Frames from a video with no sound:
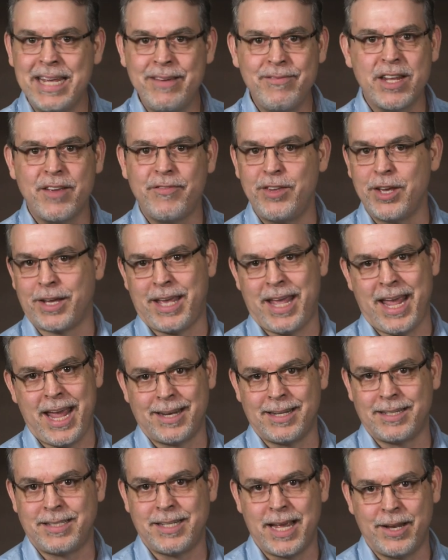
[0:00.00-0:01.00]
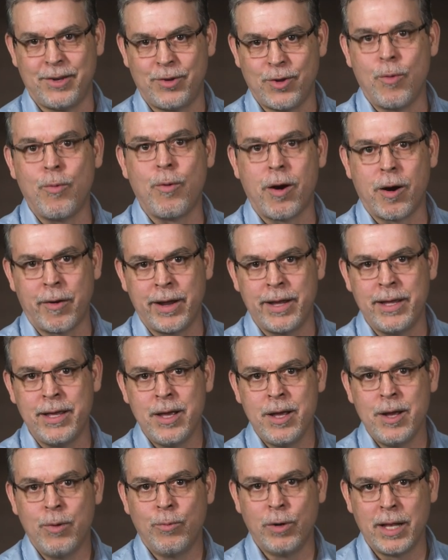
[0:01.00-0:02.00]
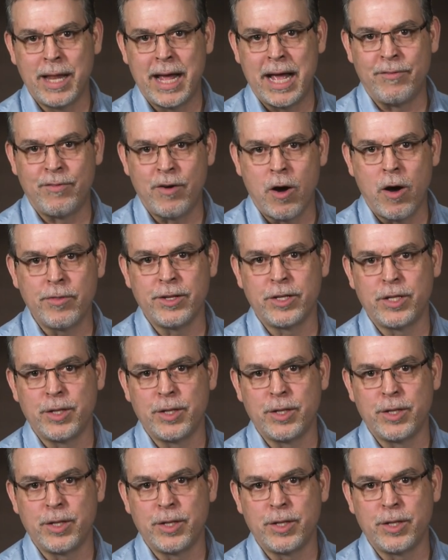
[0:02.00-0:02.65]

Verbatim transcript: even if you can't attend, don't worry, we'll have all the